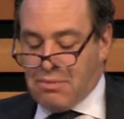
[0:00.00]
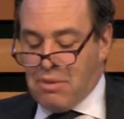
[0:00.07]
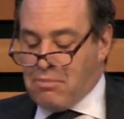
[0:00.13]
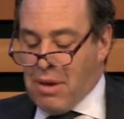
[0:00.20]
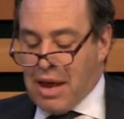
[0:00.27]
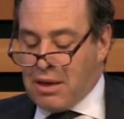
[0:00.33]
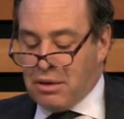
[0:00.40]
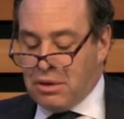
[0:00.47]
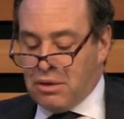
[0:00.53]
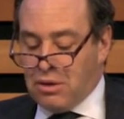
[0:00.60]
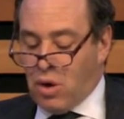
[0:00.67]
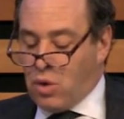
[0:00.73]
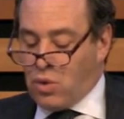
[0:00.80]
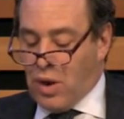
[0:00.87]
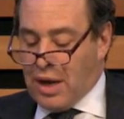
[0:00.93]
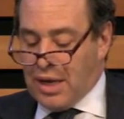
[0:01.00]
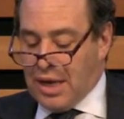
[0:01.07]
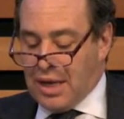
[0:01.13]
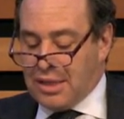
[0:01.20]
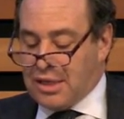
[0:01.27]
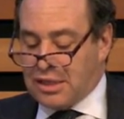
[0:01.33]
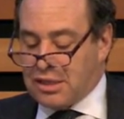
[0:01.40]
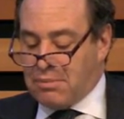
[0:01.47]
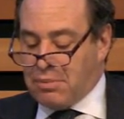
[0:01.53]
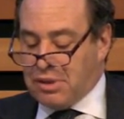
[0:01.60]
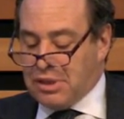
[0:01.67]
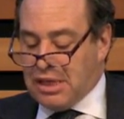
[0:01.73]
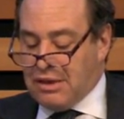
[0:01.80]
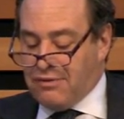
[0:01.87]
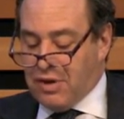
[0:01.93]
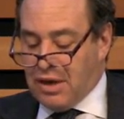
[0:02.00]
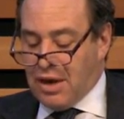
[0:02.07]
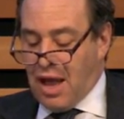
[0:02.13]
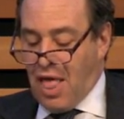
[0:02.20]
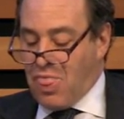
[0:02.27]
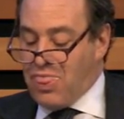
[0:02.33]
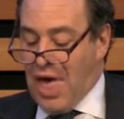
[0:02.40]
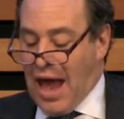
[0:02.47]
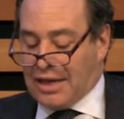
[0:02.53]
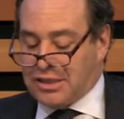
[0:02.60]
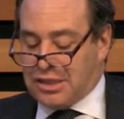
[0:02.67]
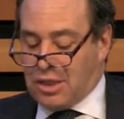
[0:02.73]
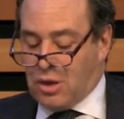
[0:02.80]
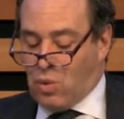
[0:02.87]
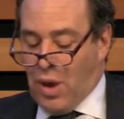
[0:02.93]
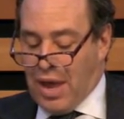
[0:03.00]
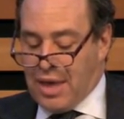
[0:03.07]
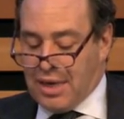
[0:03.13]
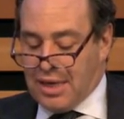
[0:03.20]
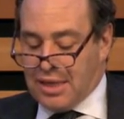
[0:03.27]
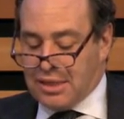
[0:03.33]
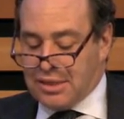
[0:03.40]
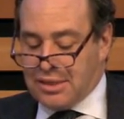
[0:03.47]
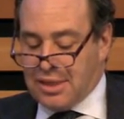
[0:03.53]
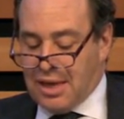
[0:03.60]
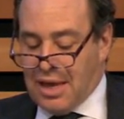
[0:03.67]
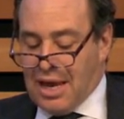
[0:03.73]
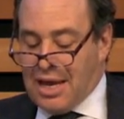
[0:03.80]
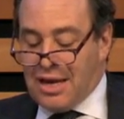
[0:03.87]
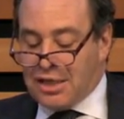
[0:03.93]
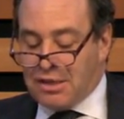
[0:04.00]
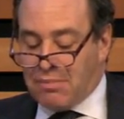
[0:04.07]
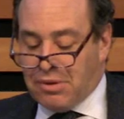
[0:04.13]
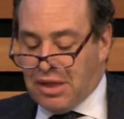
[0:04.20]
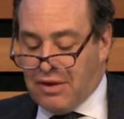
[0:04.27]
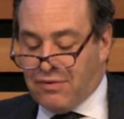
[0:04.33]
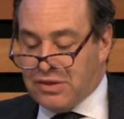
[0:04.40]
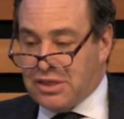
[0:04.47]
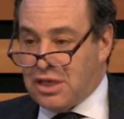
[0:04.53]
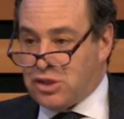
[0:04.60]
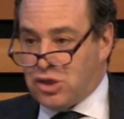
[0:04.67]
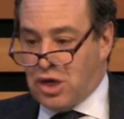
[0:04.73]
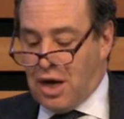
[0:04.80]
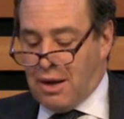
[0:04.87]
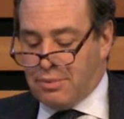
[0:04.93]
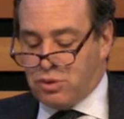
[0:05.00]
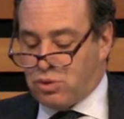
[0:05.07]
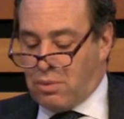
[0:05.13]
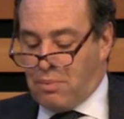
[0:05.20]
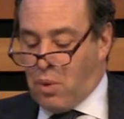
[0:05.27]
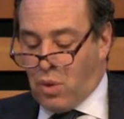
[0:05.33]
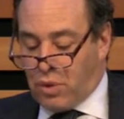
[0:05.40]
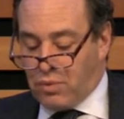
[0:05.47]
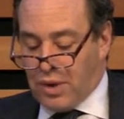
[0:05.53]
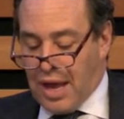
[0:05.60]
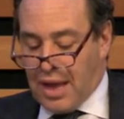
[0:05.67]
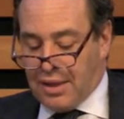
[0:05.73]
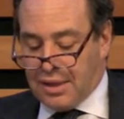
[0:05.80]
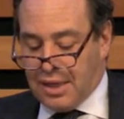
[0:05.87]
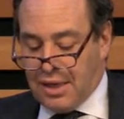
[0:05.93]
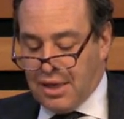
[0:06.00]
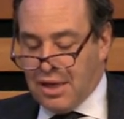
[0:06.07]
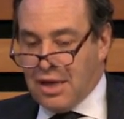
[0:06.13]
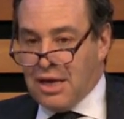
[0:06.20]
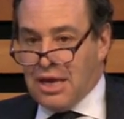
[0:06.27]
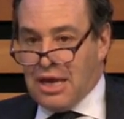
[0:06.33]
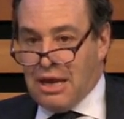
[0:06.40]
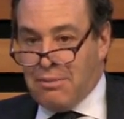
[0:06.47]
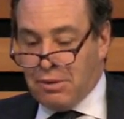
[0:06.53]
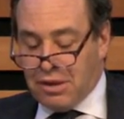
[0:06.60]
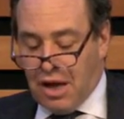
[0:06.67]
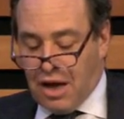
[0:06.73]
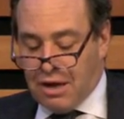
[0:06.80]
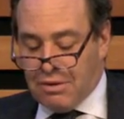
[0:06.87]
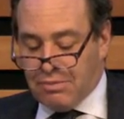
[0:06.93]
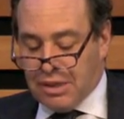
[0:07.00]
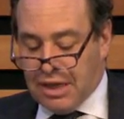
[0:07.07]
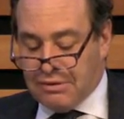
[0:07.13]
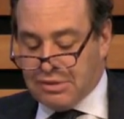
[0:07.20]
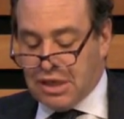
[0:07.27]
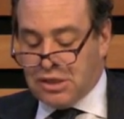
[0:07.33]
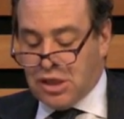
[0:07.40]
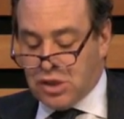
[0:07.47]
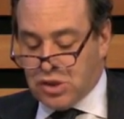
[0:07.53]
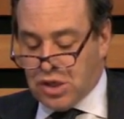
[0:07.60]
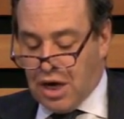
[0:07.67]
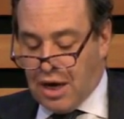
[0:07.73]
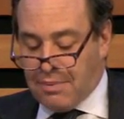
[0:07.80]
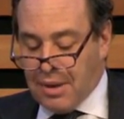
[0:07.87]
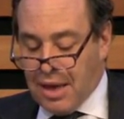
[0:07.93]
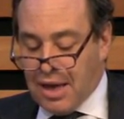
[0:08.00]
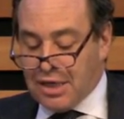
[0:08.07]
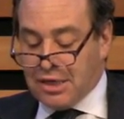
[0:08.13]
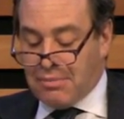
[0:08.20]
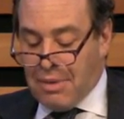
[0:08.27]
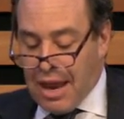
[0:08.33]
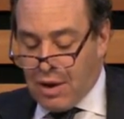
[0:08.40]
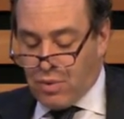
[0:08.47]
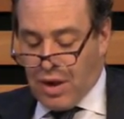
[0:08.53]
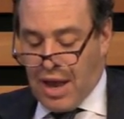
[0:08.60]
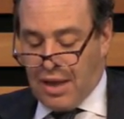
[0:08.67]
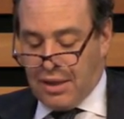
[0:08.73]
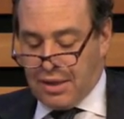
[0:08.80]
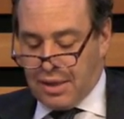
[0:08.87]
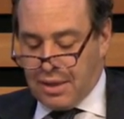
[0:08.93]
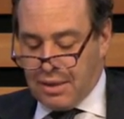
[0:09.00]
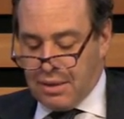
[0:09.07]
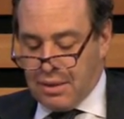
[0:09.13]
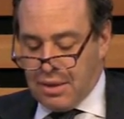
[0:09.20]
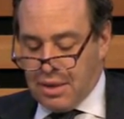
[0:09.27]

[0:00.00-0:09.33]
But Michael O'Grady doesn't believe in that's the way it is. He doesn't believe it's his job to report reality. He believes it's his job to make reality.